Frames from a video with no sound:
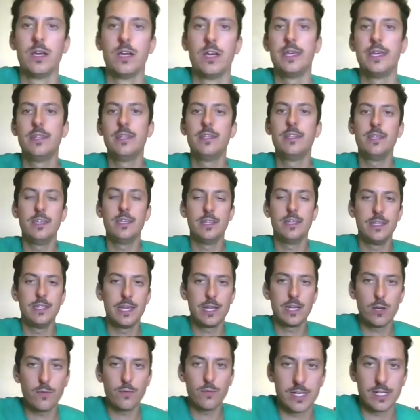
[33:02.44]
In the
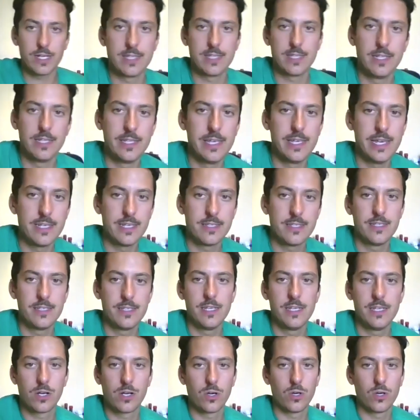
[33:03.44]
area of Castelli di
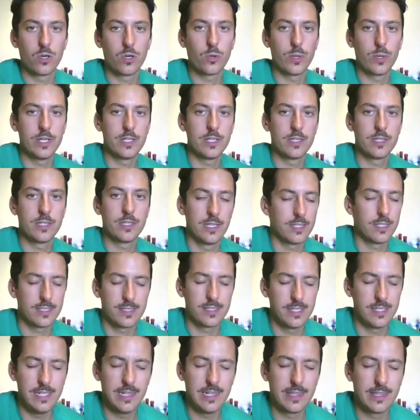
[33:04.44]
Jesi, concrete
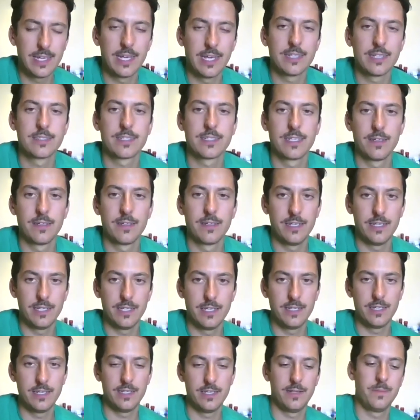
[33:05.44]
steel tanks
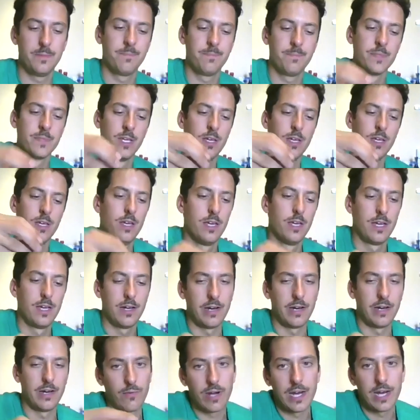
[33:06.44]

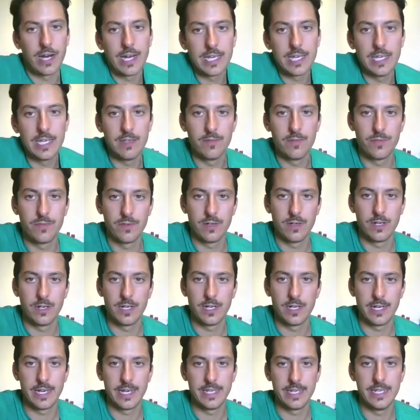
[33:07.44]
arrive
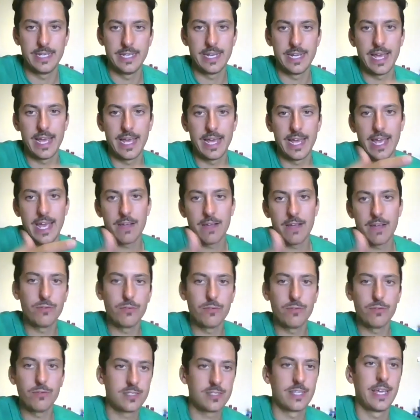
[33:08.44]
in
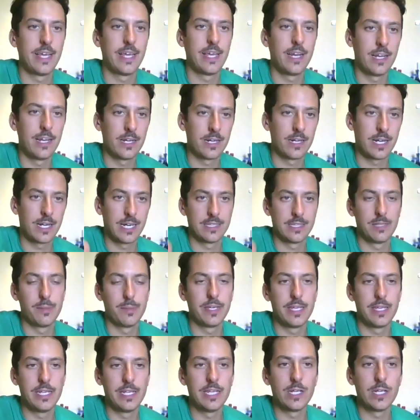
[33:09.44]
every cellar at the
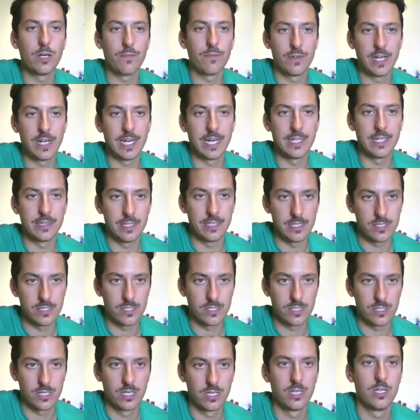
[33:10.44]
beginning of
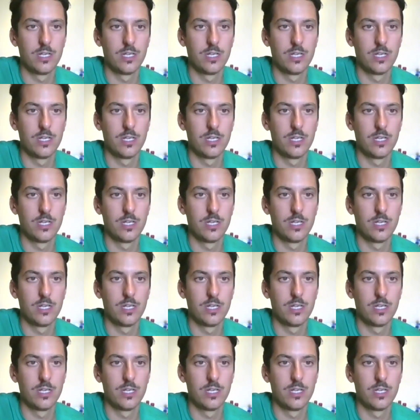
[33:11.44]
90s